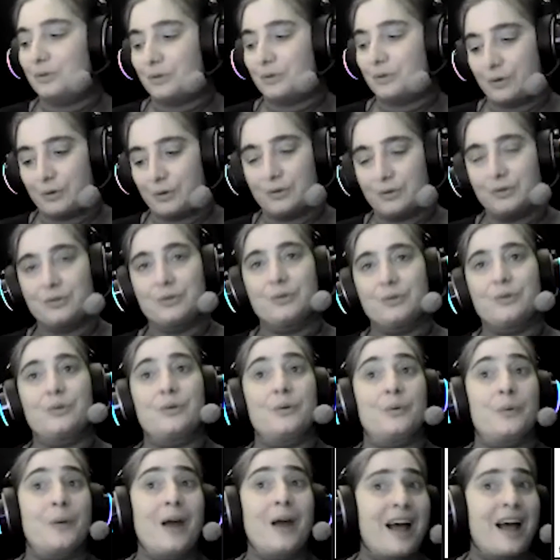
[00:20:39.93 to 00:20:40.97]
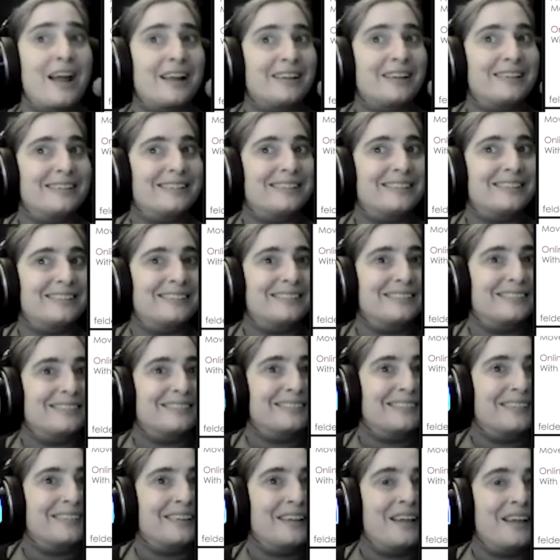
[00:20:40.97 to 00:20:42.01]
turn to the right?
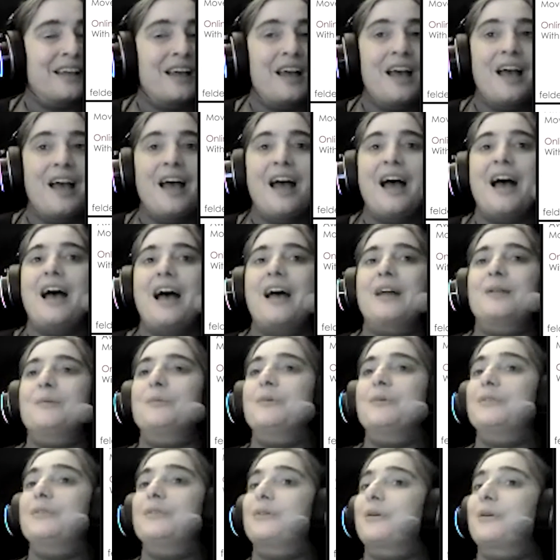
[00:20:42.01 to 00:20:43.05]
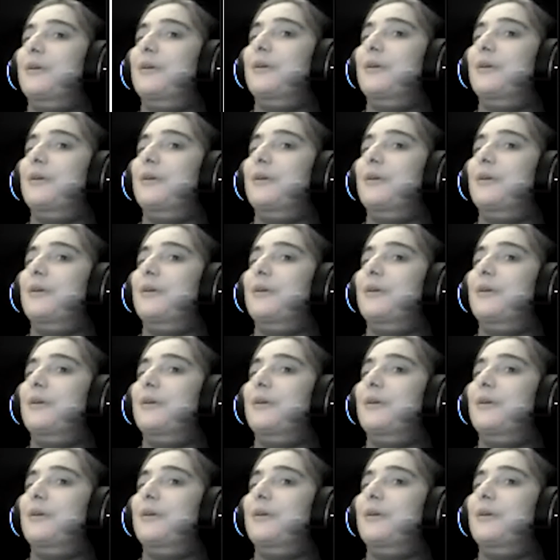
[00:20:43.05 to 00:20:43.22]
And with your